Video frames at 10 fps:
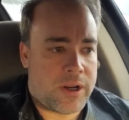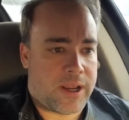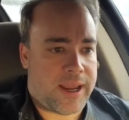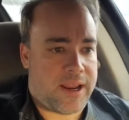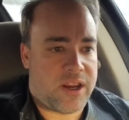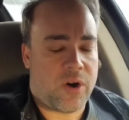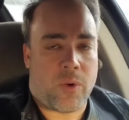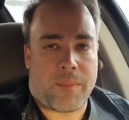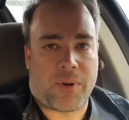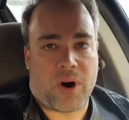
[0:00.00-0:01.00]
You don't
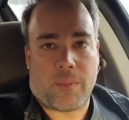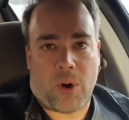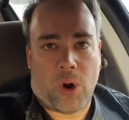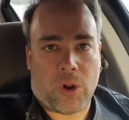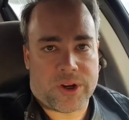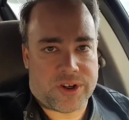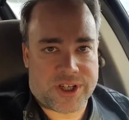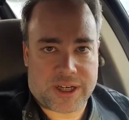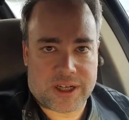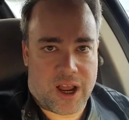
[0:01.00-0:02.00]
want to burn up all your
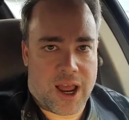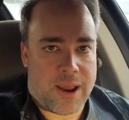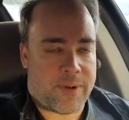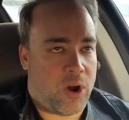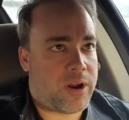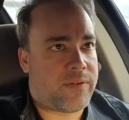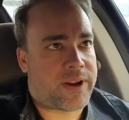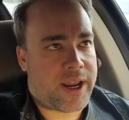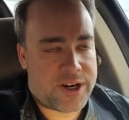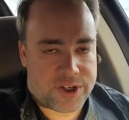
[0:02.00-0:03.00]
sick time and all your
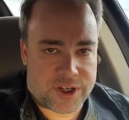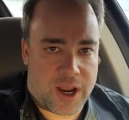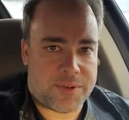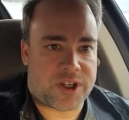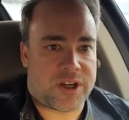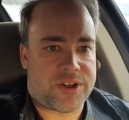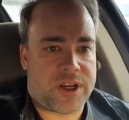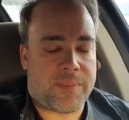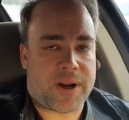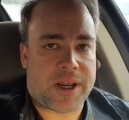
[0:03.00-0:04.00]
vacation time just because you
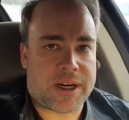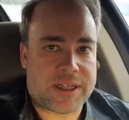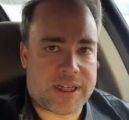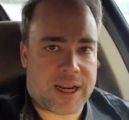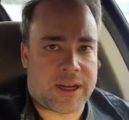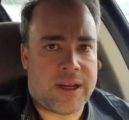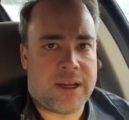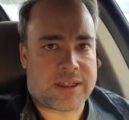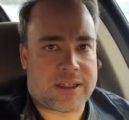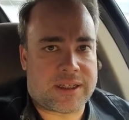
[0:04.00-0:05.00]
keep on getting sick.
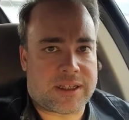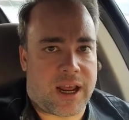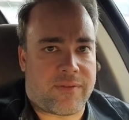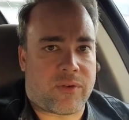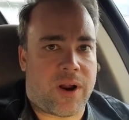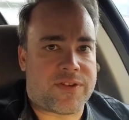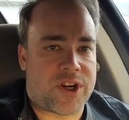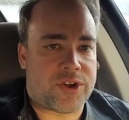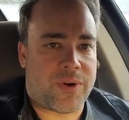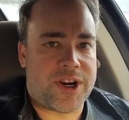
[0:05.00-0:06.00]
It's kind of a rough
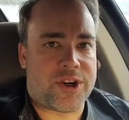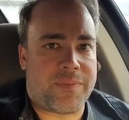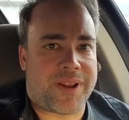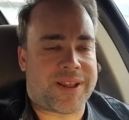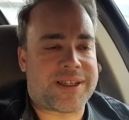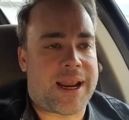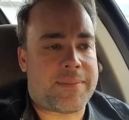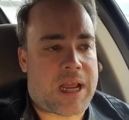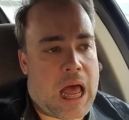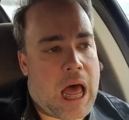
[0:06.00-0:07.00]
situation. But at the
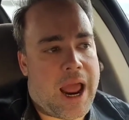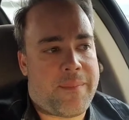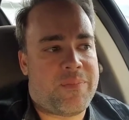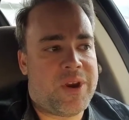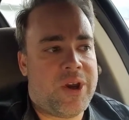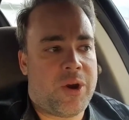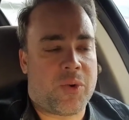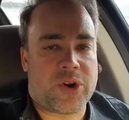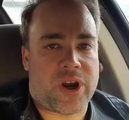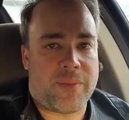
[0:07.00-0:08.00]
same time,
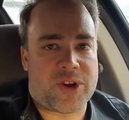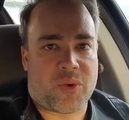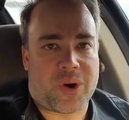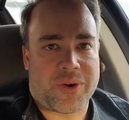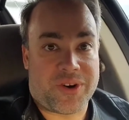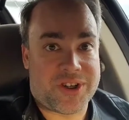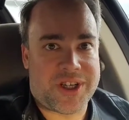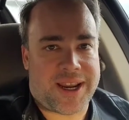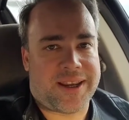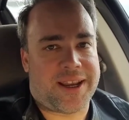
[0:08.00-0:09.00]
when you come into work when you're
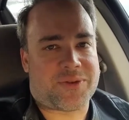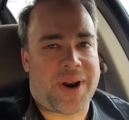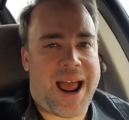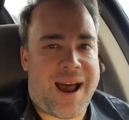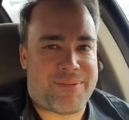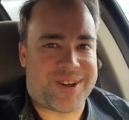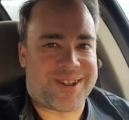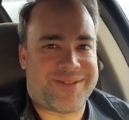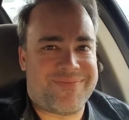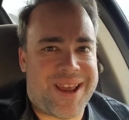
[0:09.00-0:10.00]
sick, guess what
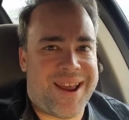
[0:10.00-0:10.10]
happens?